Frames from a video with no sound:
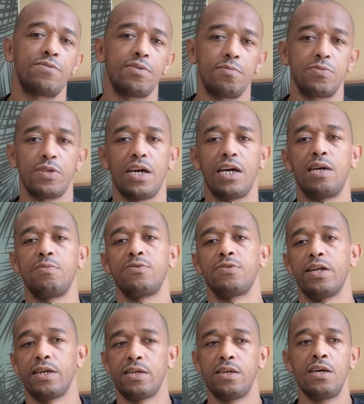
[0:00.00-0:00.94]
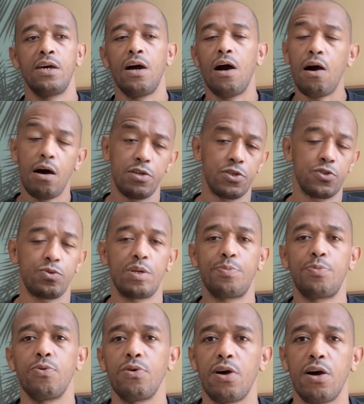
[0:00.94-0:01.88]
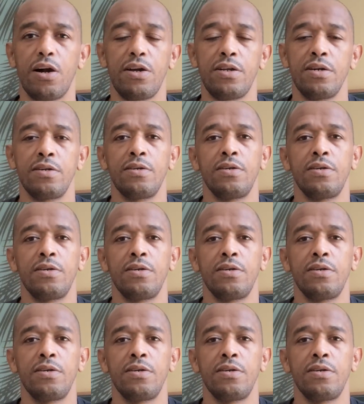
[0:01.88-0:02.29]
sometimes, like, oh, I just want to pull guard,